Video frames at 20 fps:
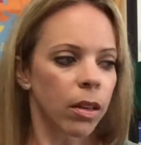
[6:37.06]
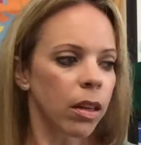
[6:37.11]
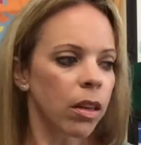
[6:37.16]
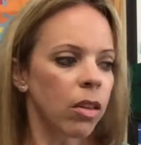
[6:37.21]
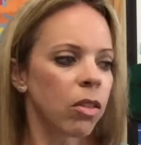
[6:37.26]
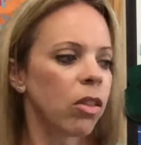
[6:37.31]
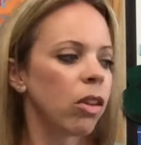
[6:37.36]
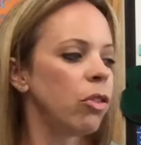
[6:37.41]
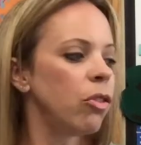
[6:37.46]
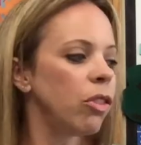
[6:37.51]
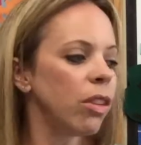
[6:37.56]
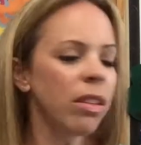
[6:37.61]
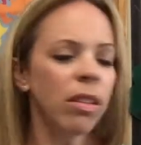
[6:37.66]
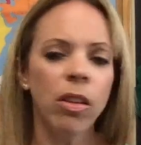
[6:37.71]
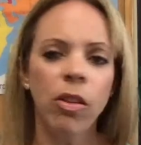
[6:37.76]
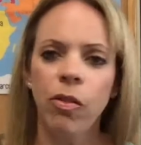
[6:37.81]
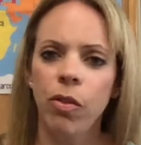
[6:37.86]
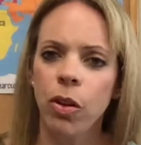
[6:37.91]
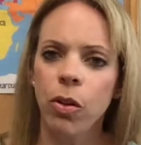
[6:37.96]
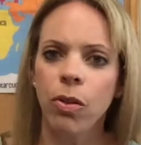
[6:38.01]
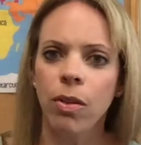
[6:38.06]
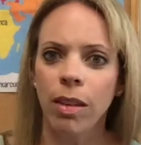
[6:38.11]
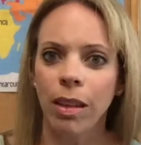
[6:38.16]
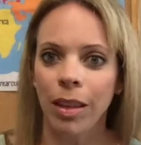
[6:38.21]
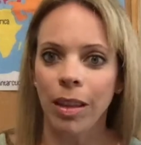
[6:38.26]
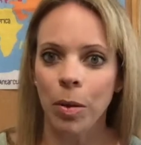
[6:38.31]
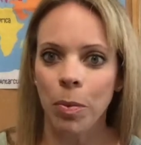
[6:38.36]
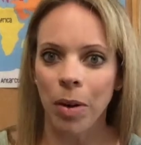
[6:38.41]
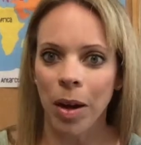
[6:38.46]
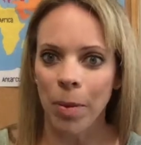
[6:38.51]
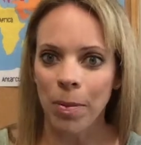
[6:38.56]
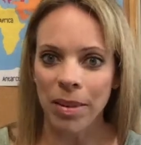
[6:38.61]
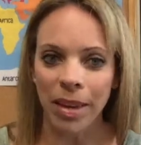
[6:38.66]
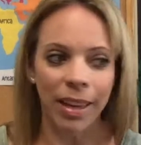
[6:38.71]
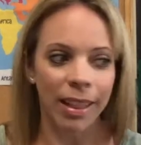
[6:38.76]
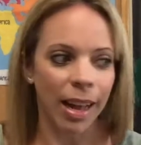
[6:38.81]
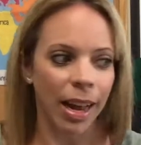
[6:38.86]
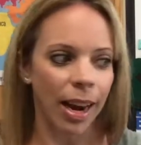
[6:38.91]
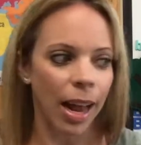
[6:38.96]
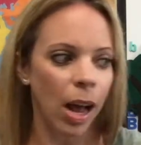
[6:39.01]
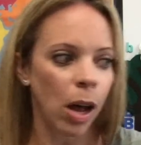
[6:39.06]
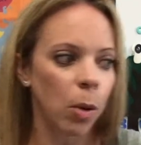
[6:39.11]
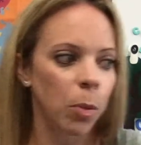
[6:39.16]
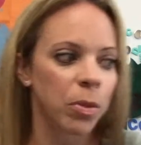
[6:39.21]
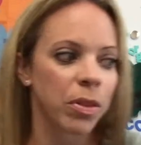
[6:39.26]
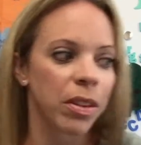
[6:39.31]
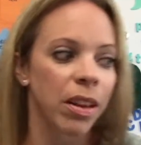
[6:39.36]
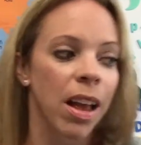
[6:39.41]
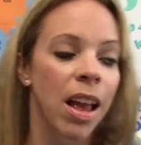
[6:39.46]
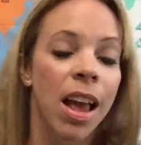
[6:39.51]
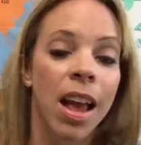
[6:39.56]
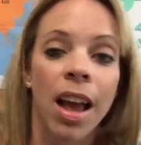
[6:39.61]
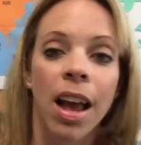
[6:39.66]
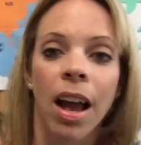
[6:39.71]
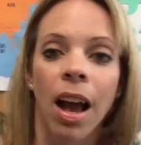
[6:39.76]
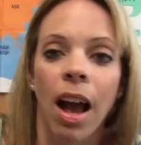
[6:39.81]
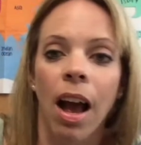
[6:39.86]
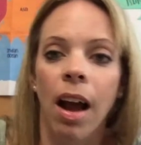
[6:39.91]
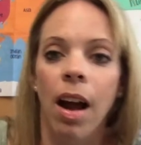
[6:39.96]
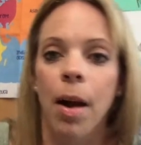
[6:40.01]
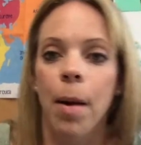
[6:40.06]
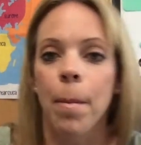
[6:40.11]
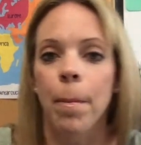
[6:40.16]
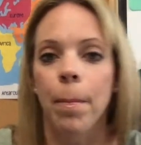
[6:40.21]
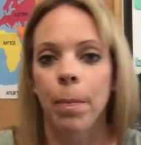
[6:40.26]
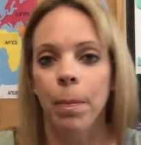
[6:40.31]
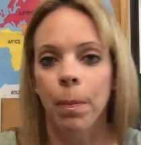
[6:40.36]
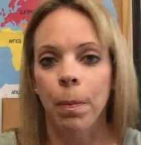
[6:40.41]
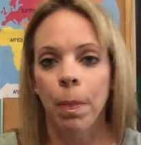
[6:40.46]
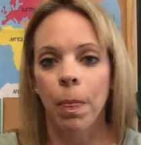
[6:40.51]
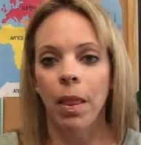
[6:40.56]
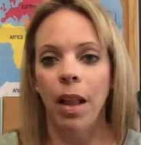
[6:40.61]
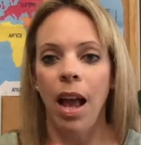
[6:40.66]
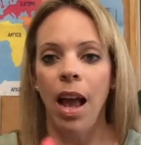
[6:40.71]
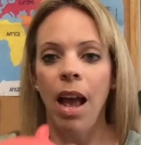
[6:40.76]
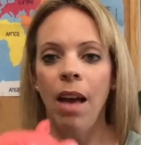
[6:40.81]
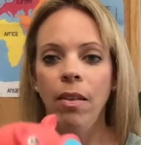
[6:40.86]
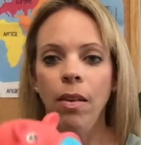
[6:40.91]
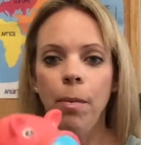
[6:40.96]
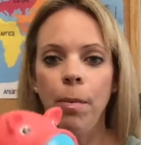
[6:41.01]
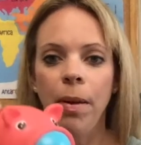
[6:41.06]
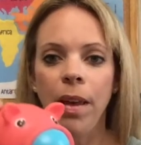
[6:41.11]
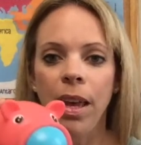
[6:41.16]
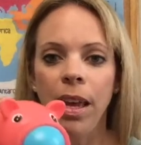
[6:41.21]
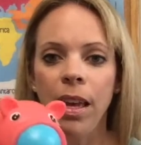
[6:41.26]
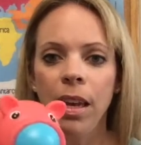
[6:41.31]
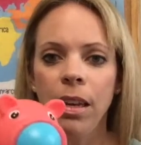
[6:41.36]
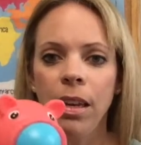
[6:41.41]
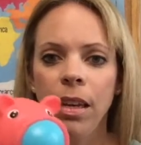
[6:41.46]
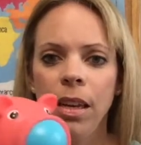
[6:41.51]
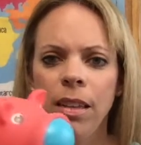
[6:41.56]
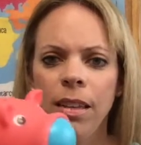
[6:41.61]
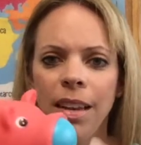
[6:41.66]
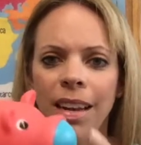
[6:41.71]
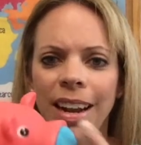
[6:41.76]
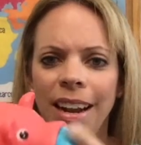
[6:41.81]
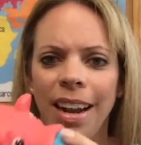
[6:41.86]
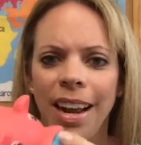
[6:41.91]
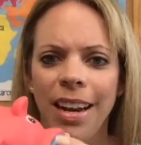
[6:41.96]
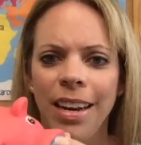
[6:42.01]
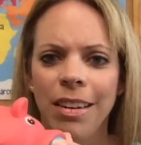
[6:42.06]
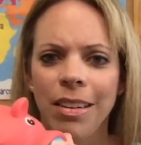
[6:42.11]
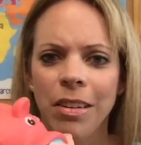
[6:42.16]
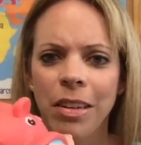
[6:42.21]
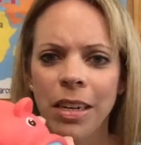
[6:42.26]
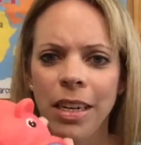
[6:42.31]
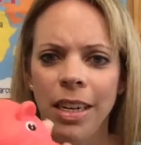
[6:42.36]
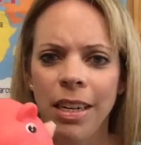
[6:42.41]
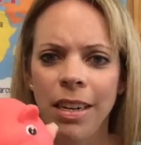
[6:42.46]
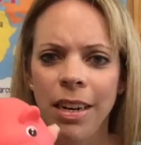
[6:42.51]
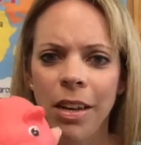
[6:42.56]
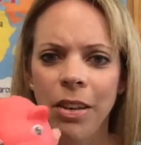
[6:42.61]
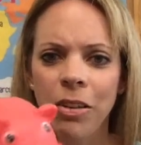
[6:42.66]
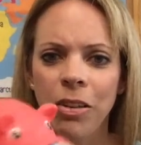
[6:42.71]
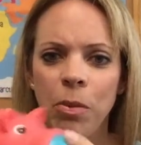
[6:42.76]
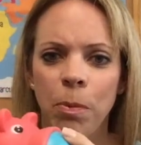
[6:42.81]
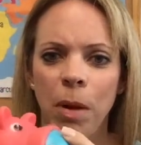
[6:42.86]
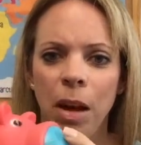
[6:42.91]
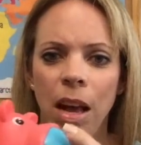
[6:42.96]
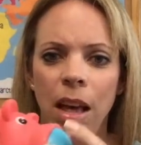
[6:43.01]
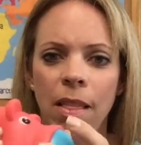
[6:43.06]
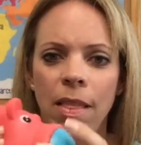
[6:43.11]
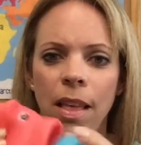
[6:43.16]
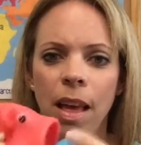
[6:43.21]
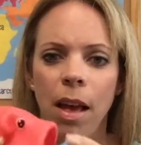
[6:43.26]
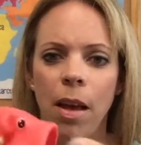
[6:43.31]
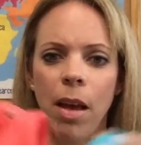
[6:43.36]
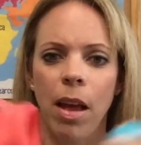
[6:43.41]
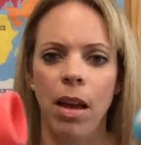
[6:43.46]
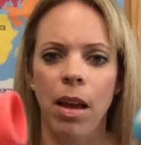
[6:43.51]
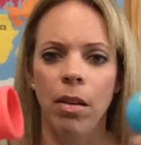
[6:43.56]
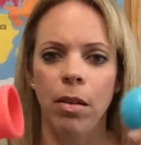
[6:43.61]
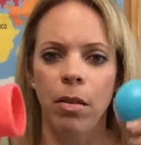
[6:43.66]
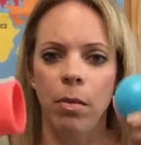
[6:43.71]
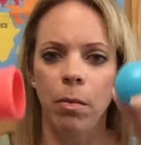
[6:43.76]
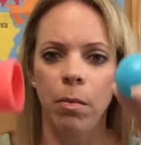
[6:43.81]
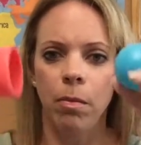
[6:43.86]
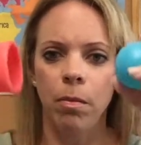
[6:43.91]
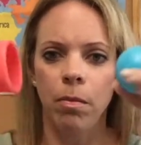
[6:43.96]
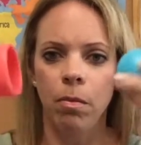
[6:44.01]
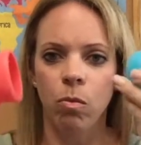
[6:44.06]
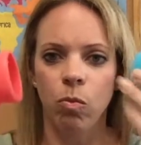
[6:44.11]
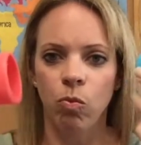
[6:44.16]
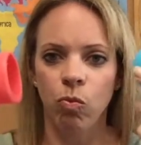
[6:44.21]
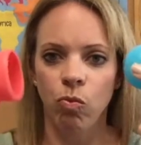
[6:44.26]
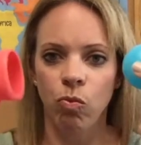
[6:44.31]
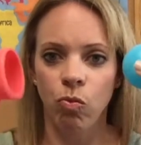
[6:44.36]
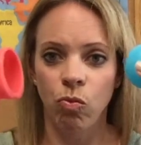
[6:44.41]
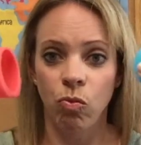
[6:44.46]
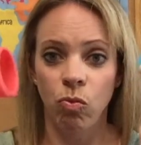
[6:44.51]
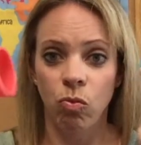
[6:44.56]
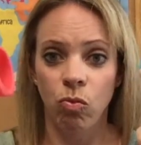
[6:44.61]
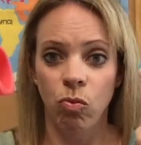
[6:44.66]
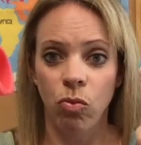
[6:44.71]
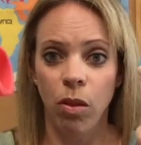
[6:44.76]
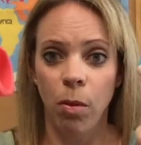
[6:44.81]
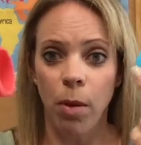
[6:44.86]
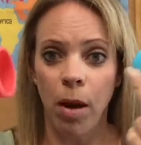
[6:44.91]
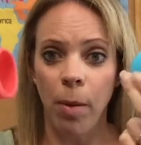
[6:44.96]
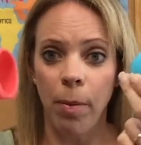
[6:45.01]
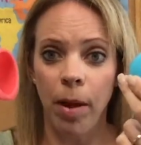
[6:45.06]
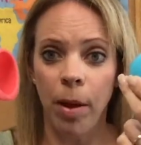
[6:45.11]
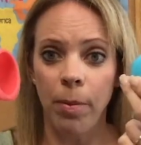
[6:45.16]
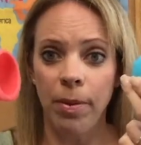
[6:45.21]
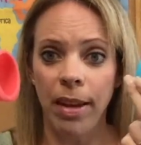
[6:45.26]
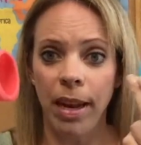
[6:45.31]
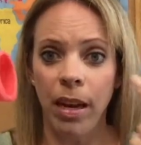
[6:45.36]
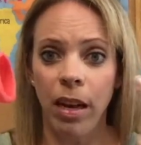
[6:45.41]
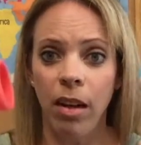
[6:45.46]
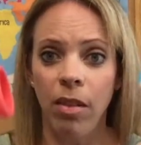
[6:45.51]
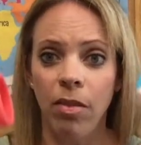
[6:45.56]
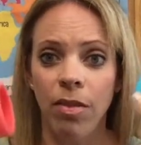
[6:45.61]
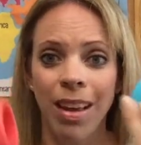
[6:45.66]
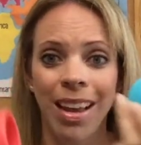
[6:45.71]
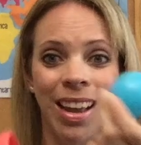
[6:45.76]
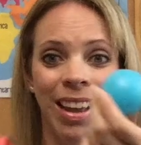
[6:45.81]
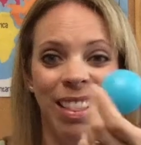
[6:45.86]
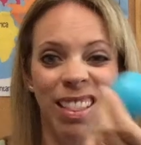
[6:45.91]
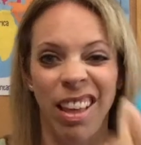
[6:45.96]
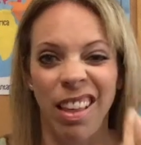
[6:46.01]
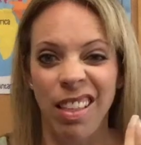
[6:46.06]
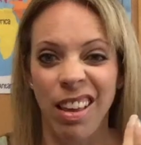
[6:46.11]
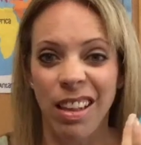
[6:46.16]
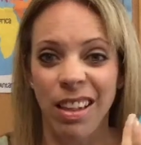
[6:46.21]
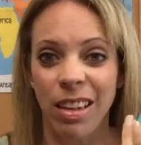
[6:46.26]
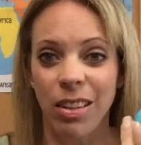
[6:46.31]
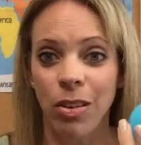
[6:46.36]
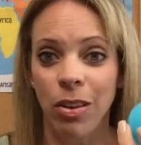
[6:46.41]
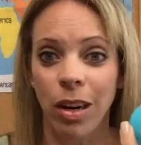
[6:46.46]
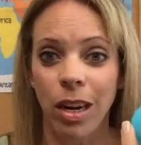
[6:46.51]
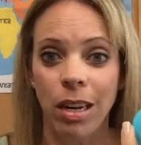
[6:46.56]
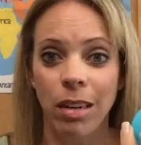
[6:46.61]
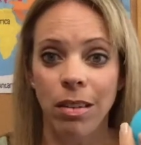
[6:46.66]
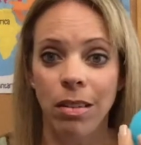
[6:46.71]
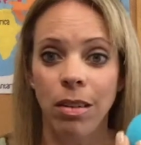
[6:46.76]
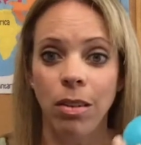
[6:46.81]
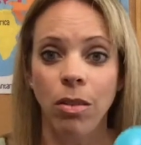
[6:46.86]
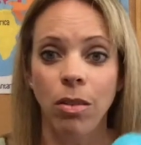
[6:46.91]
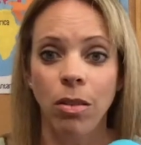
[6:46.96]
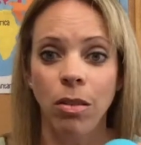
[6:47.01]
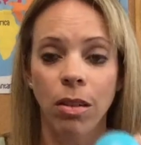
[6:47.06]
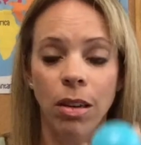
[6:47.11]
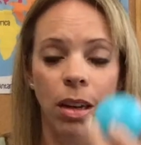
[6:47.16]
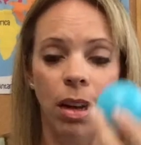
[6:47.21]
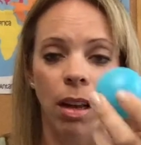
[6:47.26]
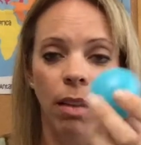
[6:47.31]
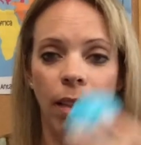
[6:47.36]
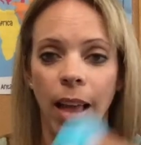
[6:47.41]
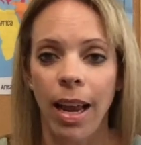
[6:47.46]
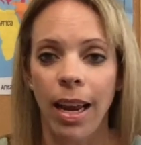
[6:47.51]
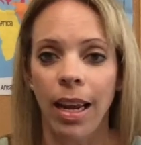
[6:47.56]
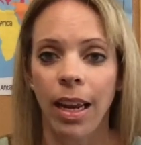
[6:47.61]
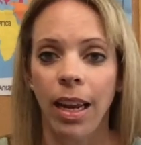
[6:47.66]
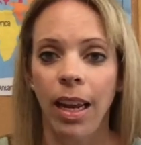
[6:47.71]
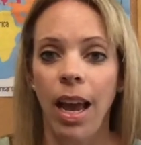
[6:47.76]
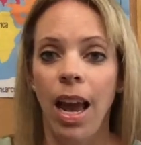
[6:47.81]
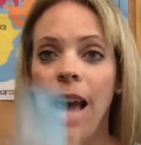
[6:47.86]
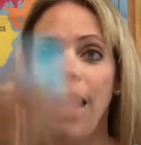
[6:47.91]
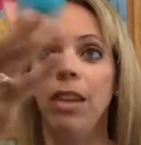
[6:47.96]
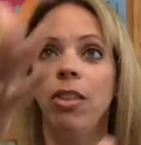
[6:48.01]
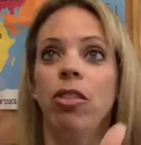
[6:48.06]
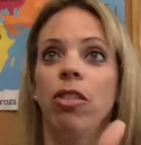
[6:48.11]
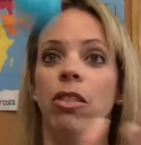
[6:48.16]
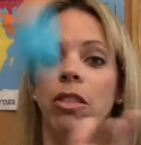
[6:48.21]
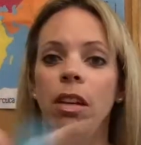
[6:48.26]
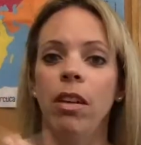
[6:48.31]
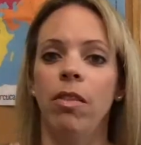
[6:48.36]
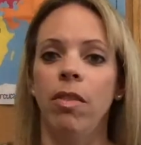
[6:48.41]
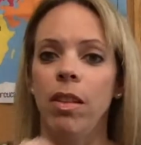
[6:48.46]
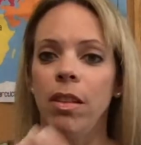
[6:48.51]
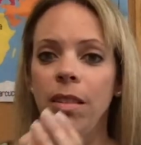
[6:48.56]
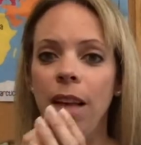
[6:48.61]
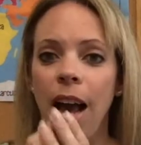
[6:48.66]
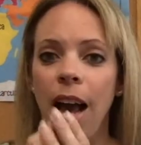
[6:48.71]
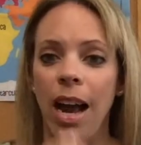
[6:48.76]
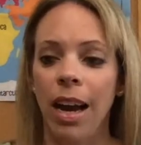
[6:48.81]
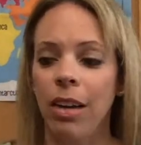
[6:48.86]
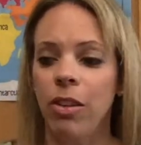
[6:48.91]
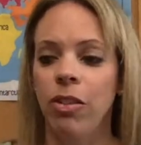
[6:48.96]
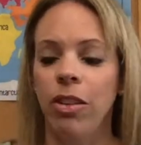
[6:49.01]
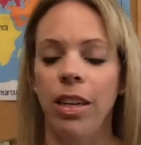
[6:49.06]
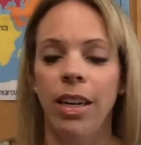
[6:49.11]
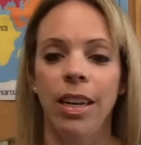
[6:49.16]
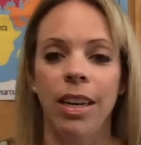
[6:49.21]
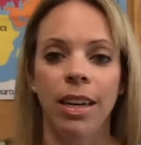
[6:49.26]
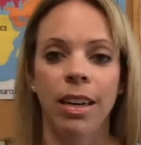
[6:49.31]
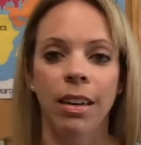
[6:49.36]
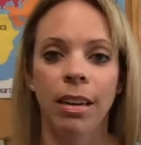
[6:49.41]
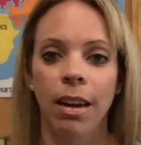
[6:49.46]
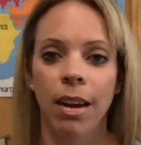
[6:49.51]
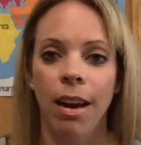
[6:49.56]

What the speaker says: So just a few silly props like that helps. I have a pig that I got at Target Dollar Spot that the ball pops out of. They think that's great too. Like catch, if it's action.